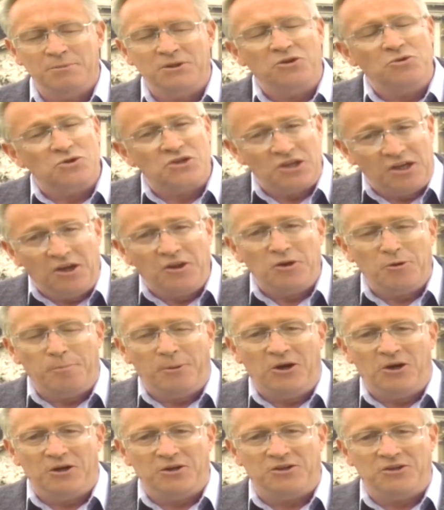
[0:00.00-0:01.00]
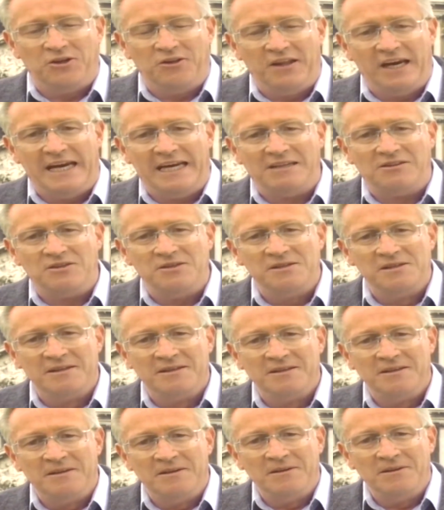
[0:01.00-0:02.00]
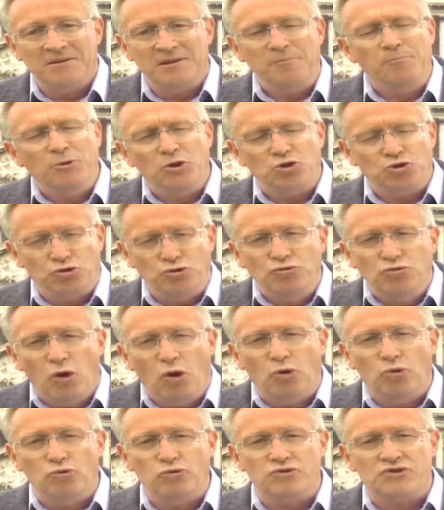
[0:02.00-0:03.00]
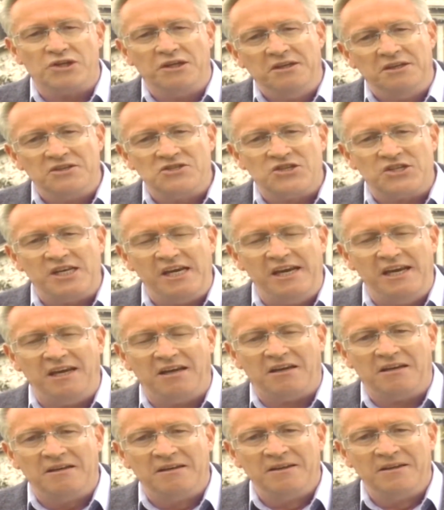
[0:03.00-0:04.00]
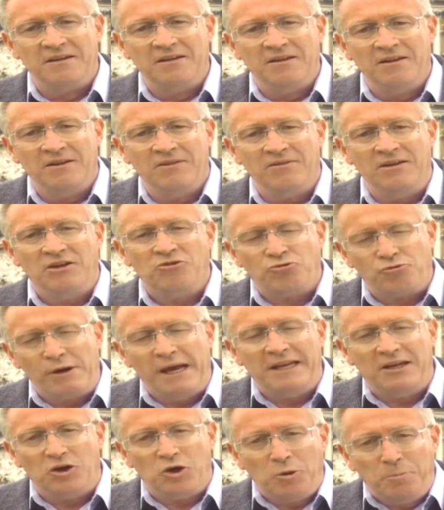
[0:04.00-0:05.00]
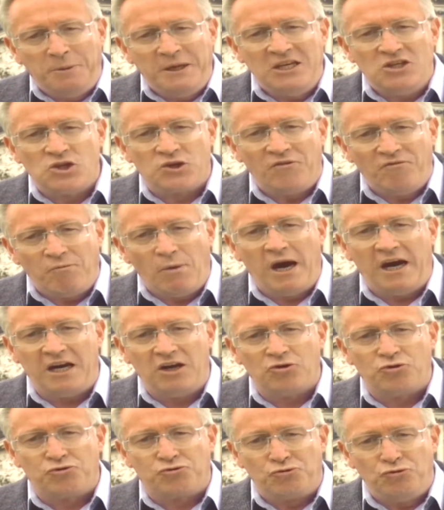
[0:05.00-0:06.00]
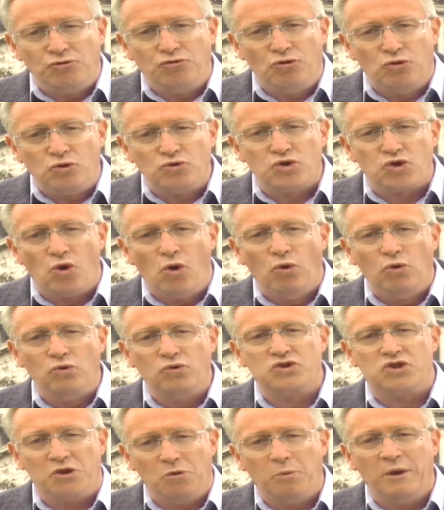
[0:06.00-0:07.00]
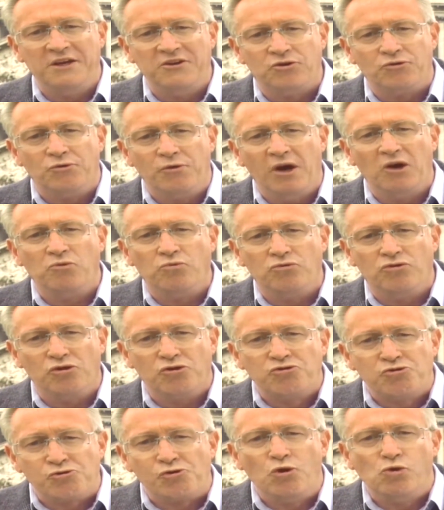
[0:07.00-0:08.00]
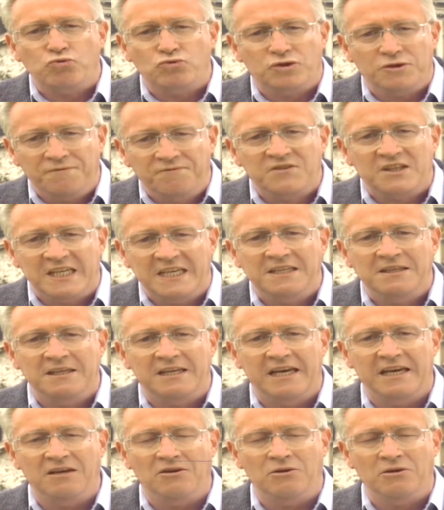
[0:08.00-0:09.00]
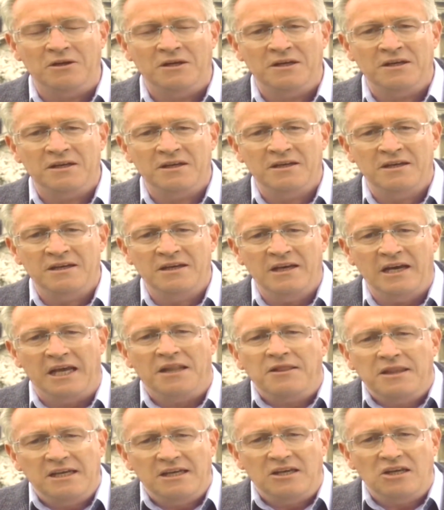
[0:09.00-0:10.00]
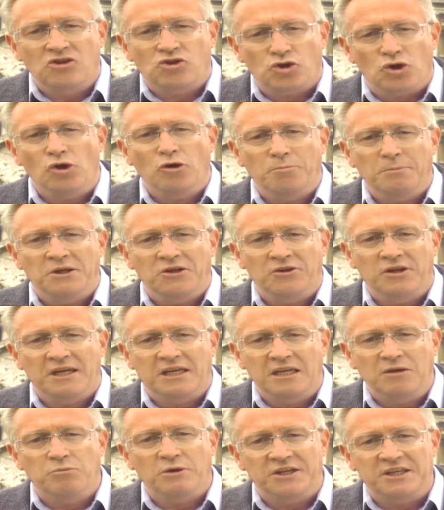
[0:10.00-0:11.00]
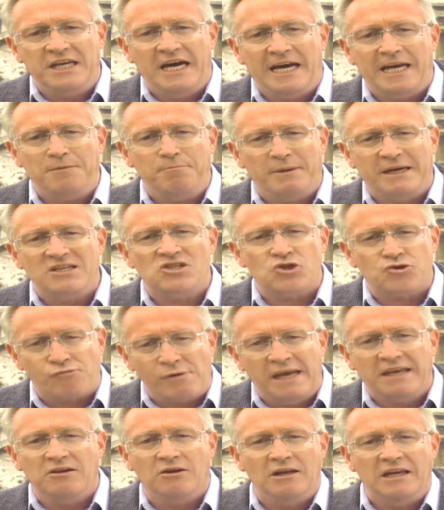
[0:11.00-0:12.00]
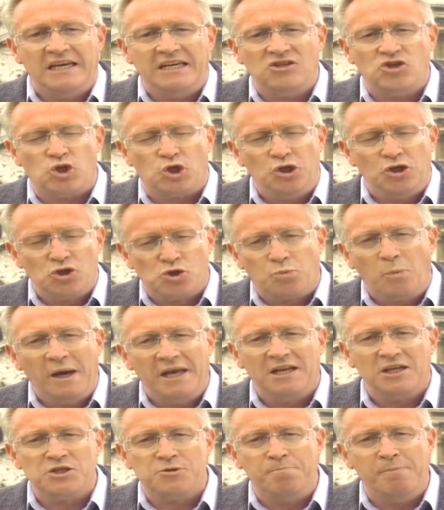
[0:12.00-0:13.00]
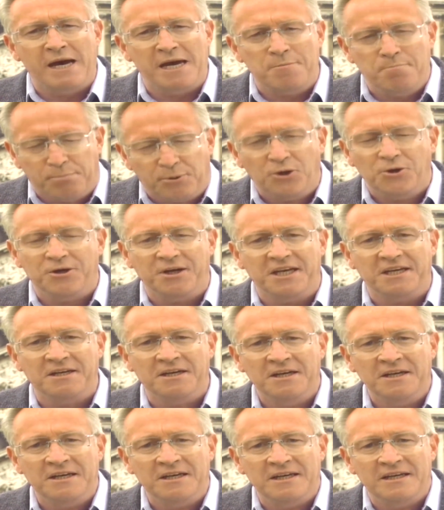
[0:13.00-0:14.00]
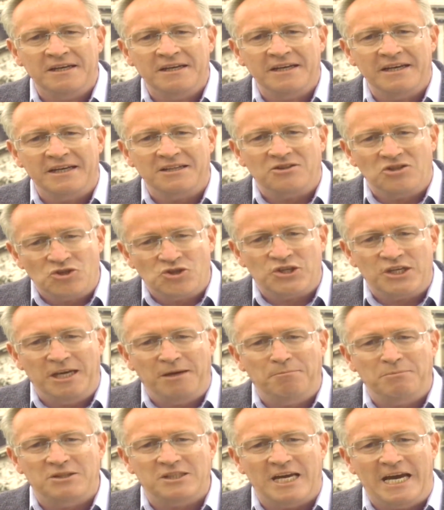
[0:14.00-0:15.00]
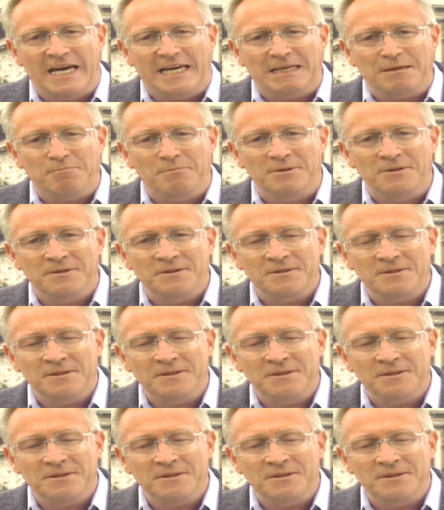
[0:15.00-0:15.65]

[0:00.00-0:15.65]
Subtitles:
But there's another part to that. They put 2 holes in the stake. They threaded a piece of wire through those holes that went around the throat of Tyndale, and they determined that he would die by strangulation as well as by burning at the same time.